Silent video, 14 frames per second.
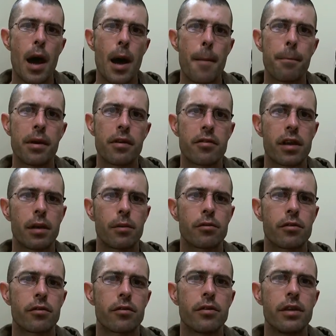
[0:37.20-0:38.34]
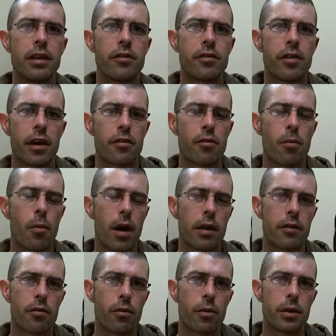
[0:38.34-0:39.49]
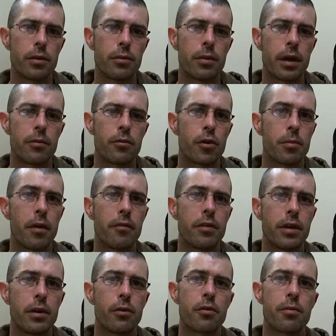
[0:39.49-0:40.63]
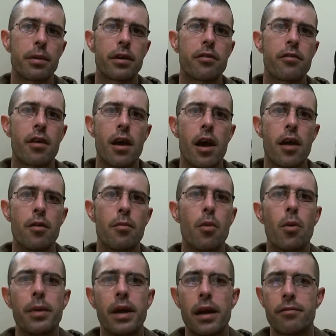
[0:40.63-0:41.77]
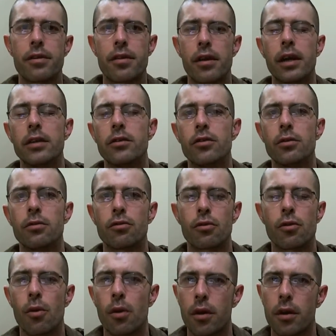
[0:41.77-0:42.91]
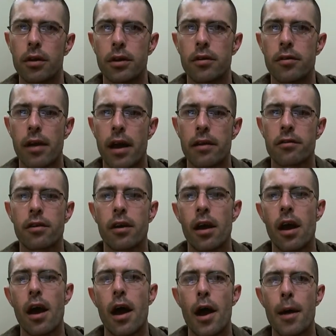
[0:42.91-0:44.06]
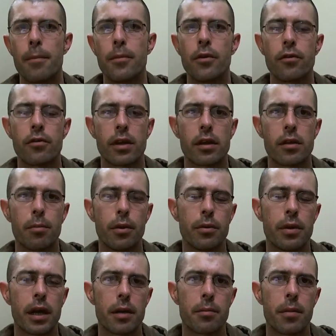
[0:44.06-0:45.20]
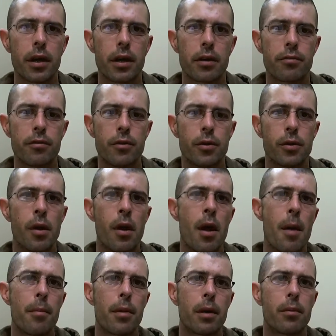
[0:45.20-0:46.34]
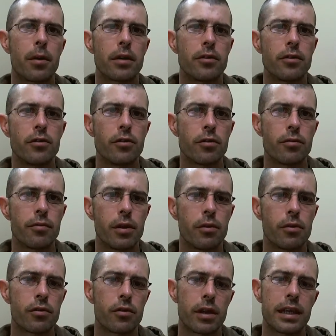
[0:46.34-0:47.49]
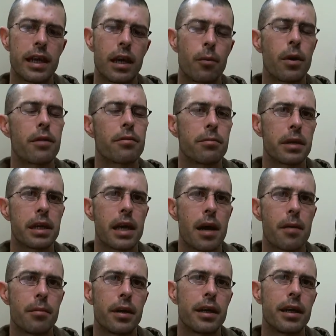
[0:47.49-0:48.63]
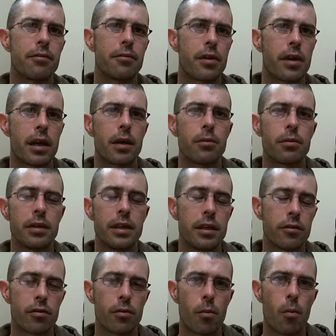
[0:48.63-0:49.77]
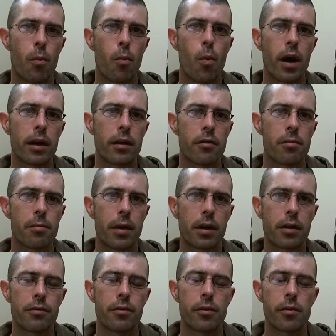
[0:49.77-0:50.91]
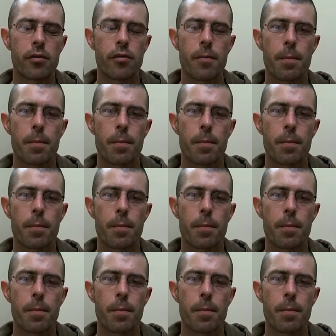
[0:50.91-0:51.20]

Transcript: Basically I need some wireless audio when I'm doing my videos because at the moment everything I do is recorded at the desk using the Blue Yeti microphone. But I wanted to do some videos and get away from the camera, and for that I needed some wireless microphones.